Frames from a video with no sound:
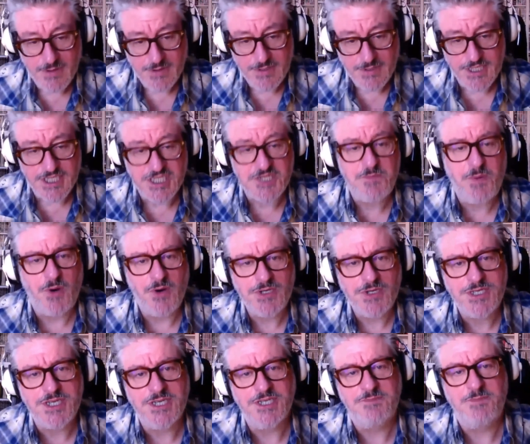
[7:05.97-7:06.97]

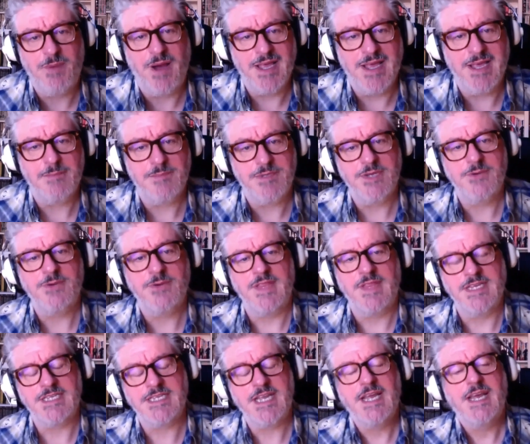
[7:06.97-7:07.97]
despondent by him doing
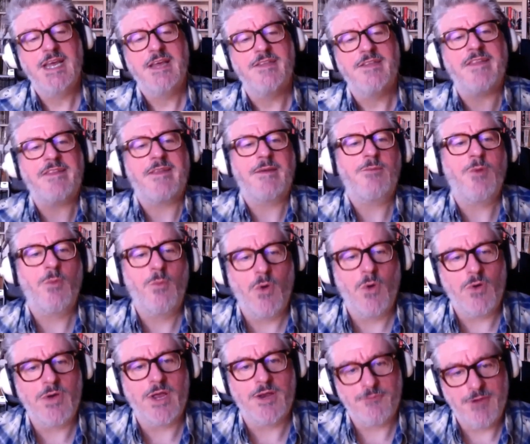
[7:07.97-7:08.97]
this that they were
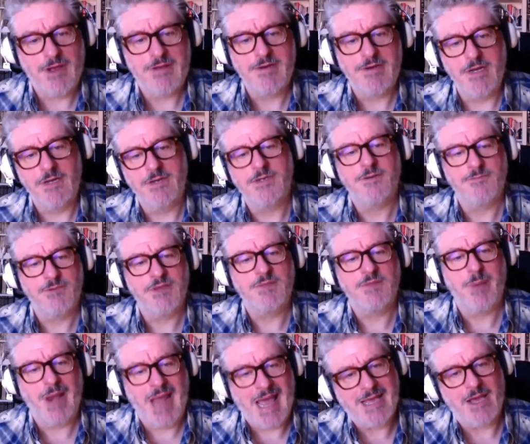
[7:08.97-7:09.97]
walking around London with
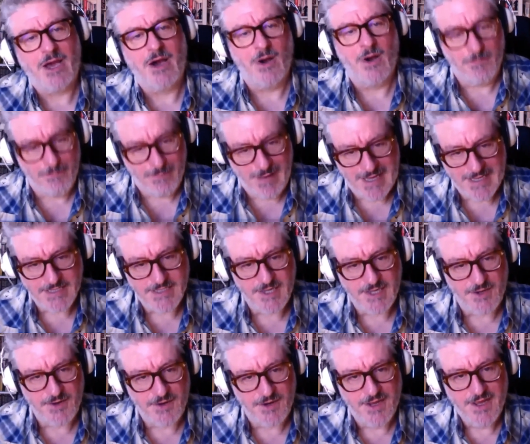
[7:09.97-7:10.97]
black armbands
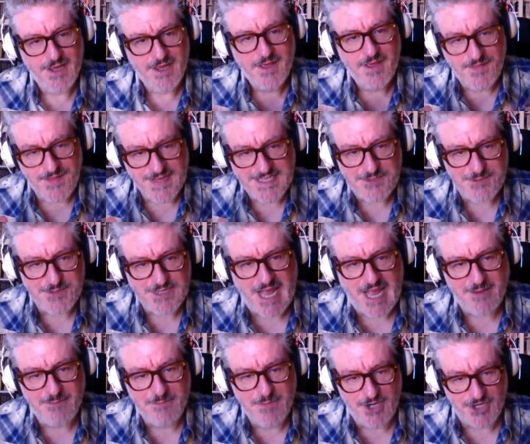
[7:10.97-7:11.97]
on. This was
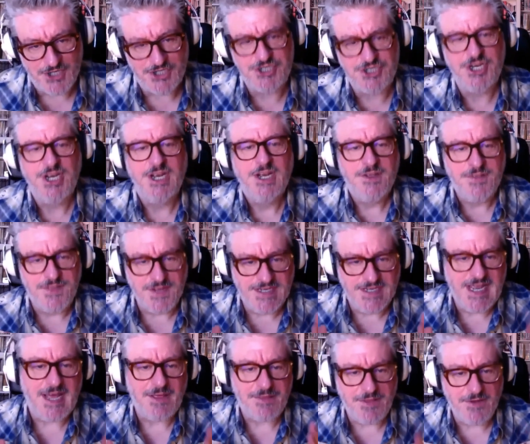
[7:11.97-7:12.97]
how much the
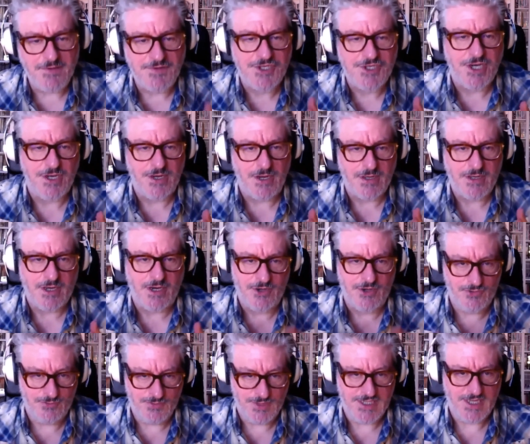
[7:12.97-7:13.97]
death of Sherlock
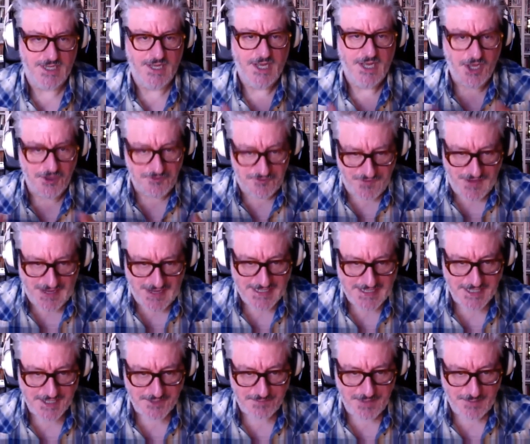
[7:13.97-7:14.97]
Holmes
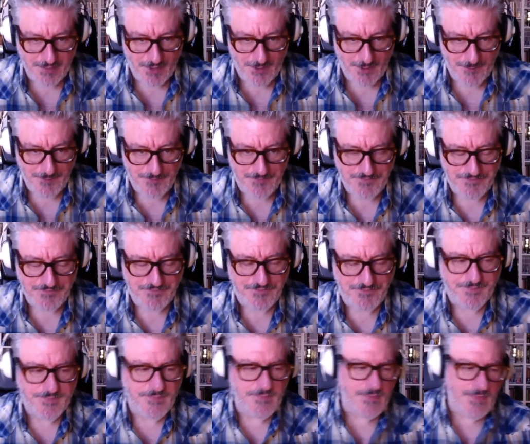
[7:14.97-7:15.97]
affected people.
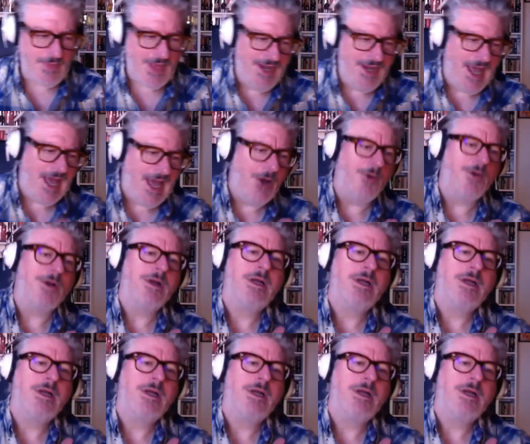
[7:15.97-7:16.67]
Now,